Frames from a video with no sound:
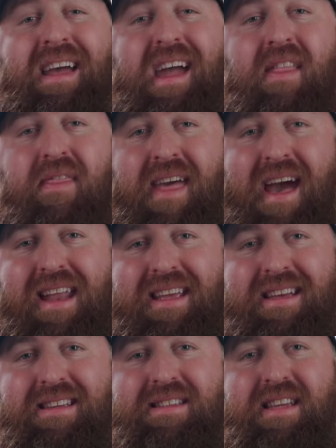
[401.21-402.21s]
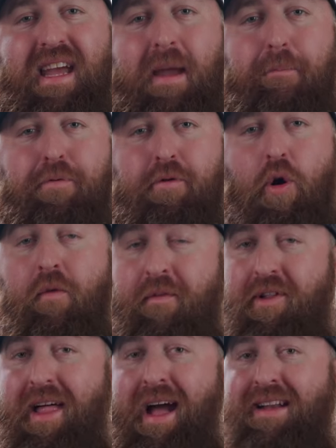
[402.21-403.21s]
And that is a
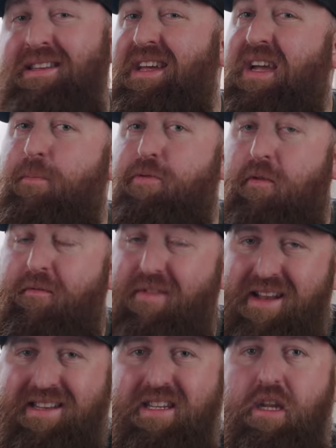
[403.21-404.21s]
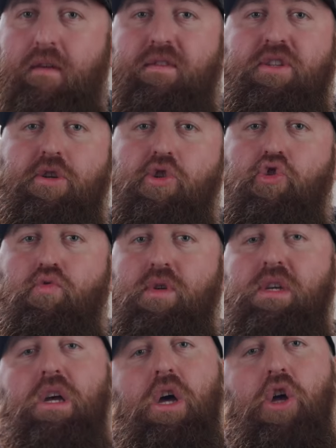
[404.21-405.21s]
prophylactic preventative
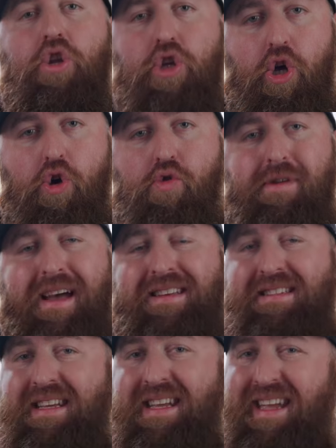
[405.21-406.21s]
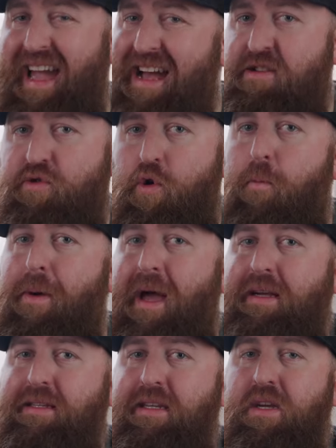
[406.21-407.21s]
surgery known as a
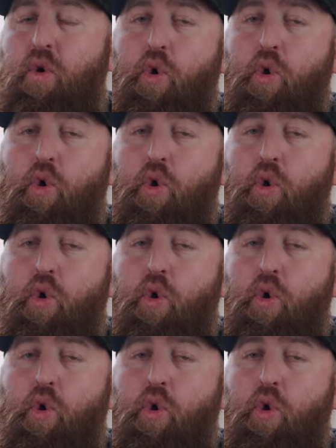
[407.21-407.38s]
gastropexy,